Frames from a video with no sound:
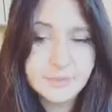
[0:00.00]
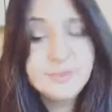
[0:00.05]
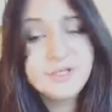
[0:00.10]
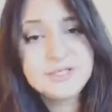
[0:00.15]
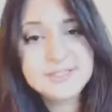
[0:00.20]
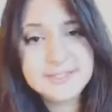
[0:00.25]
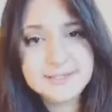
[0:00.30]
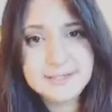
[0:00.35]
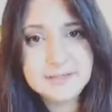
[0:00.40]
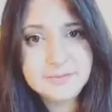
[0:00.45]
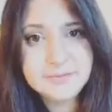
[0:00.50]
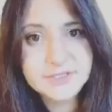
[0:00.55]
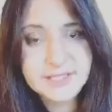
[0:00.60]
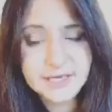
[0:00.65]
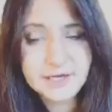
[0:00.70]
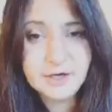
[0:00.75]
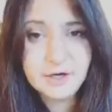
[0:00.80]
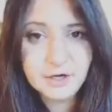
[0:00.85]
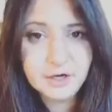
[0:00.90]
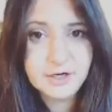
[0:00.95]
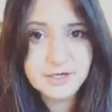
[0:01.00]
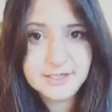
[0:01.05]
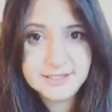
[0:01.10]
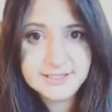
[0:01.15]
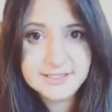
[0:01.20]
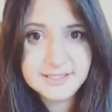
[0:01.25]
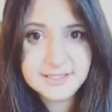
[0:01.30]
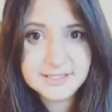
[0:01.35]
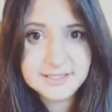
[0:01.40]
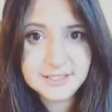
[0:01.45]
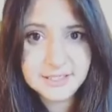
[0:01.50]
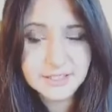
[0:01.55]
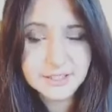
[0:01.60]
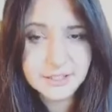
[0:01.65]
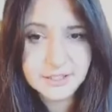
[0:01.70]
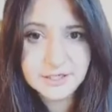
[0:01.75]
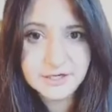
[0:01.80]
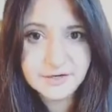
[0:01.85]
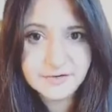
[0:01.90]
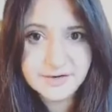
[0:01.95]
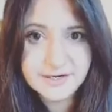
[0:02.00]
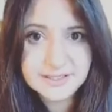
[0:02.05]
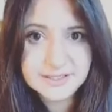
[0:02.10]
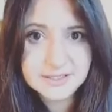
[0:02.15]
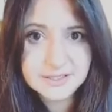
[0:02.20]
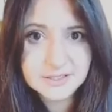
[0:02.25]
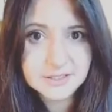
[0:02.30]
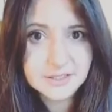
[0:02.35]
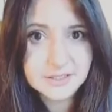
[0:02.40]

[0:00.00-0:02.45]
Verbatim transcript: Muslims, they got holidays in Congress.